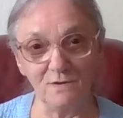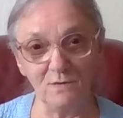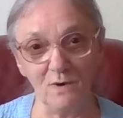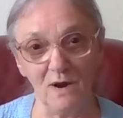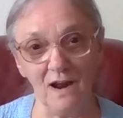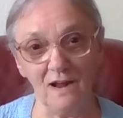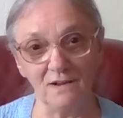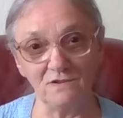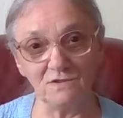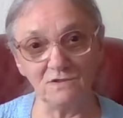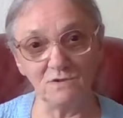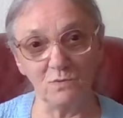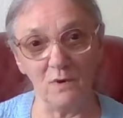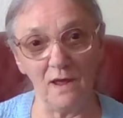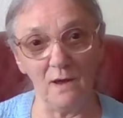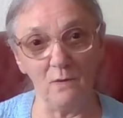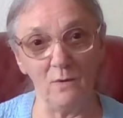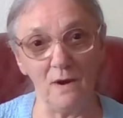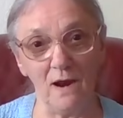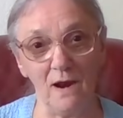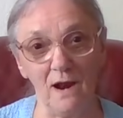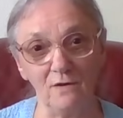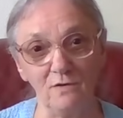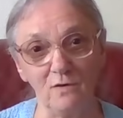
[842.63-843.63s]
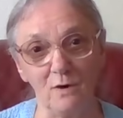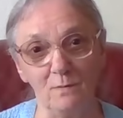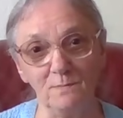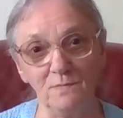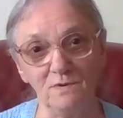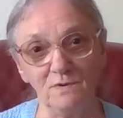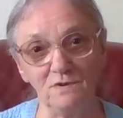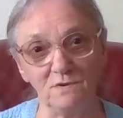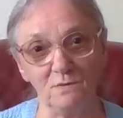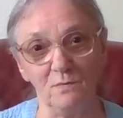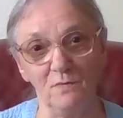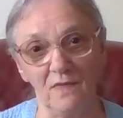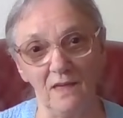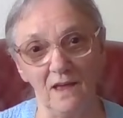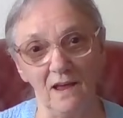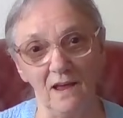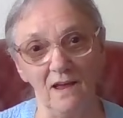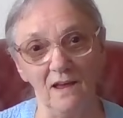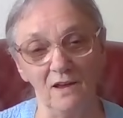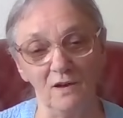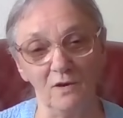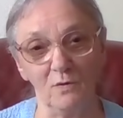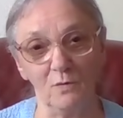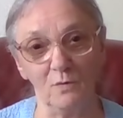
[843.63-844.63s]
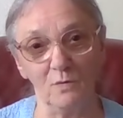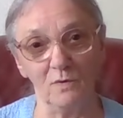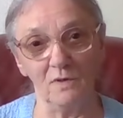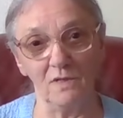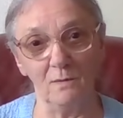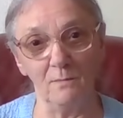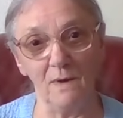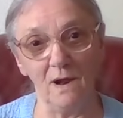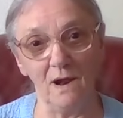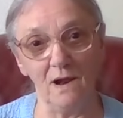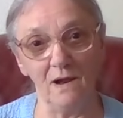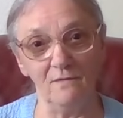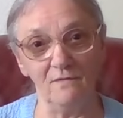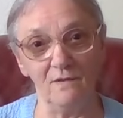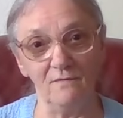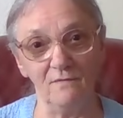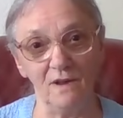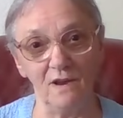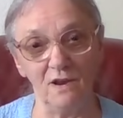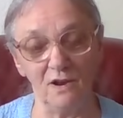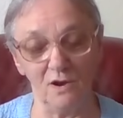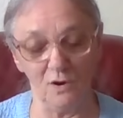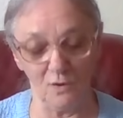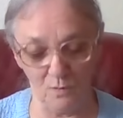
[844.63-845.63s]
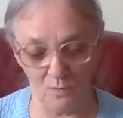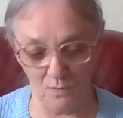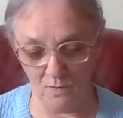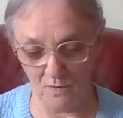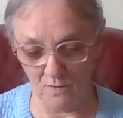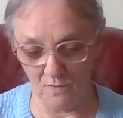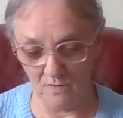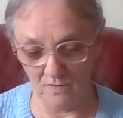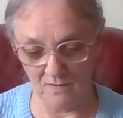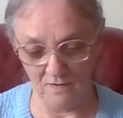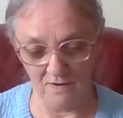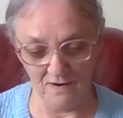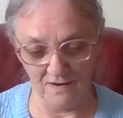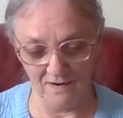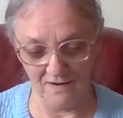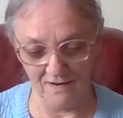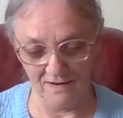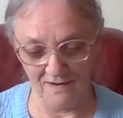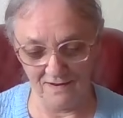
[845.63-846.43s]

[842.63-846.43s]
Especially when I swear when I drop something, you know, in the middle of the video.